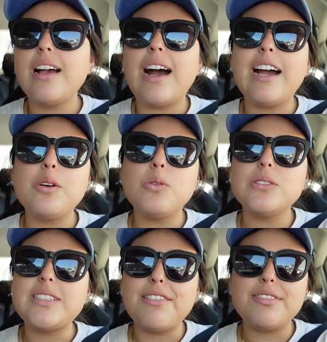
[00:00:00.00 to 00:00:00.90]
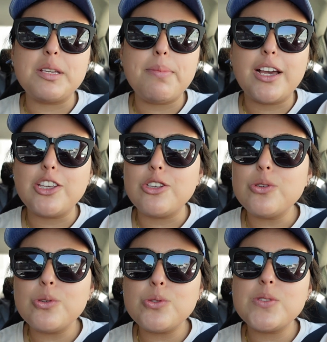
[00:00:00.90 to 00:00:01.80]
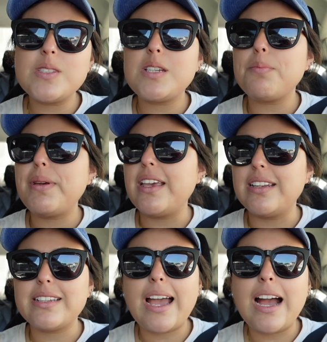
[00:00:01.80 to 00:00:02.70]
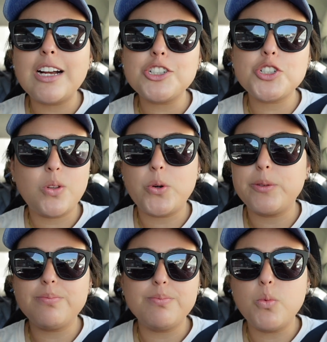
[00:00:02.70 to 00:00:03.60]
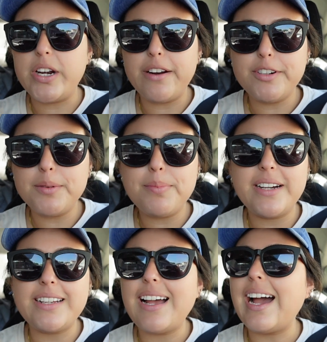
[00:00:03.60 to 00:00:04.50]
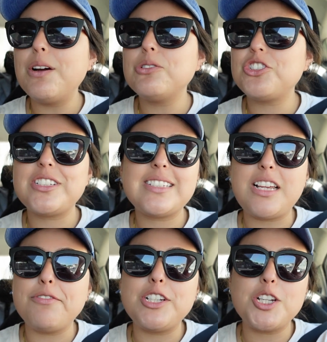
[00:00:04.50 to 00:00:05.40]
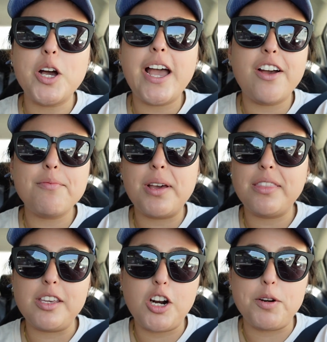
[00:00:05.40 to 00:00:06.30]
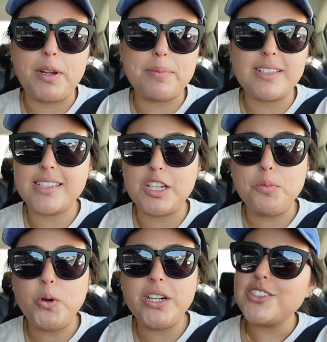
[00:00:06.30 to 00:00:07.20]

I will definitely buy used, pay in cash or whatever, but I will just definitely not have monthly car payments anymore.